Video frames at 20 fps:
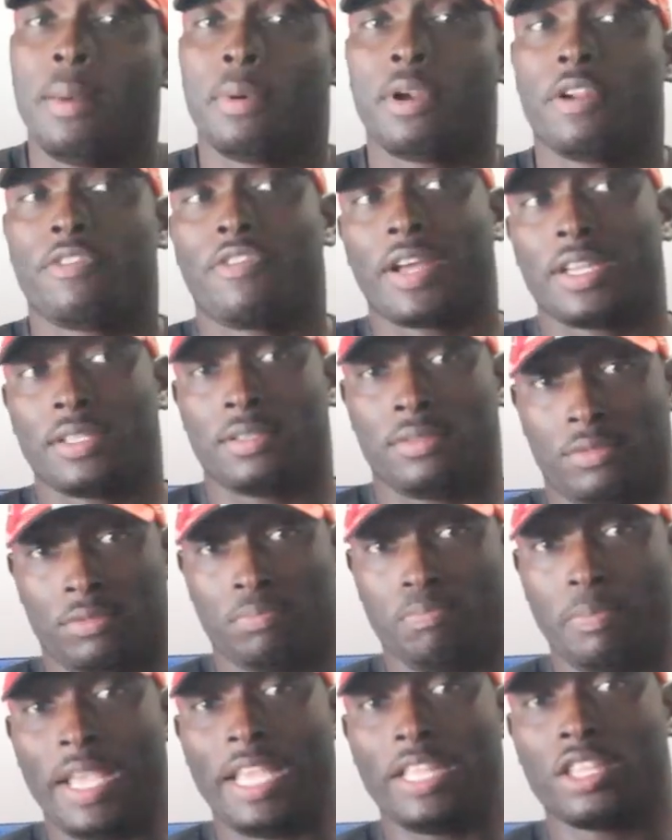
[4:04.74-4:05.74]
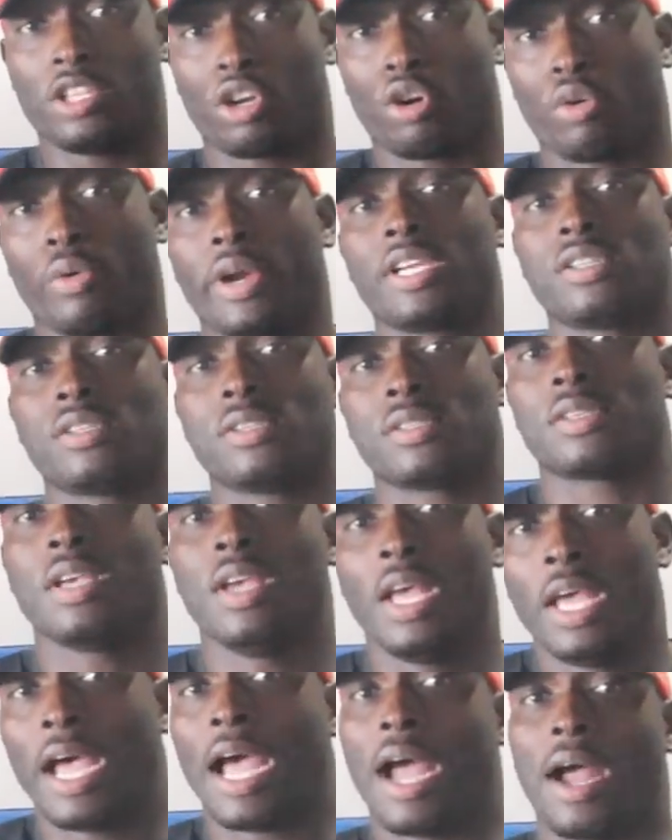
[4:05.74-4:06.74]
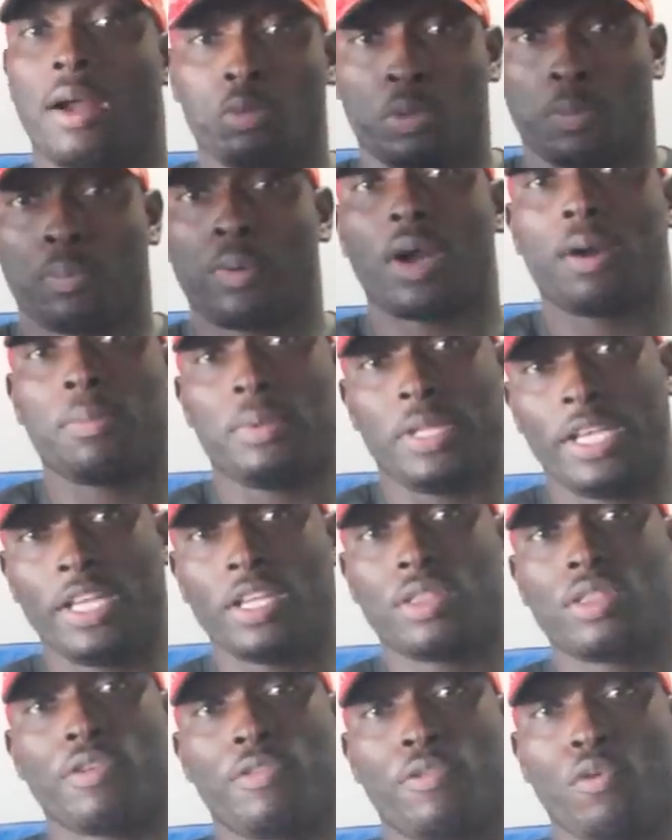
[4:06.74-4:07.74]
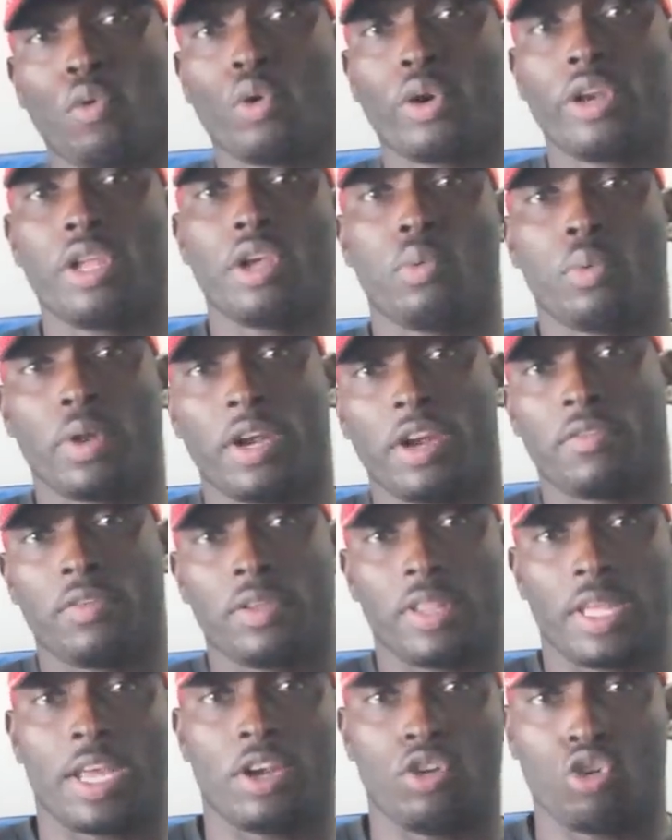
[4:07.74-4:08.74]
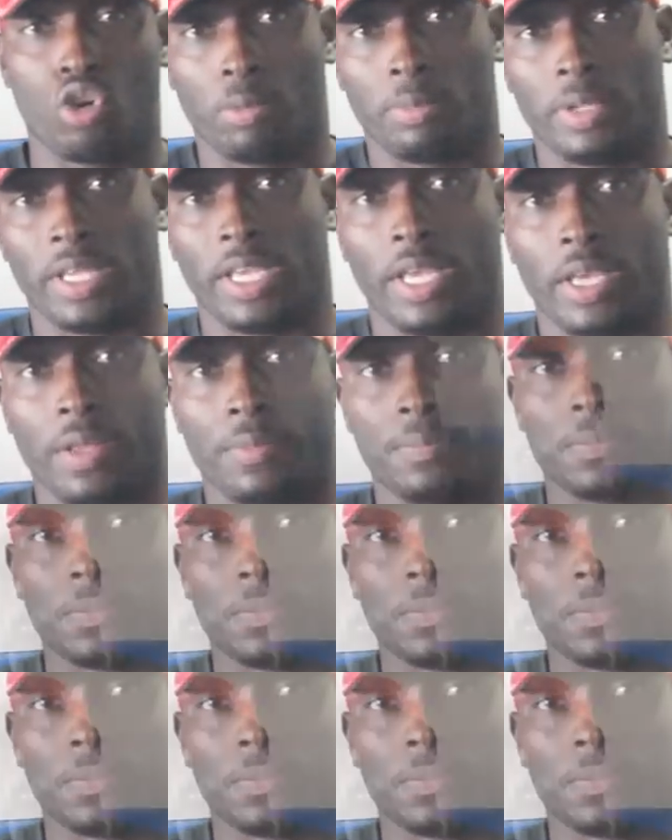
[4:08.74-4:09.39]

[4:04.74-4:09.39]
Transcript: But if I made the corrections, I would probably hit the 40 or whatever that normal How you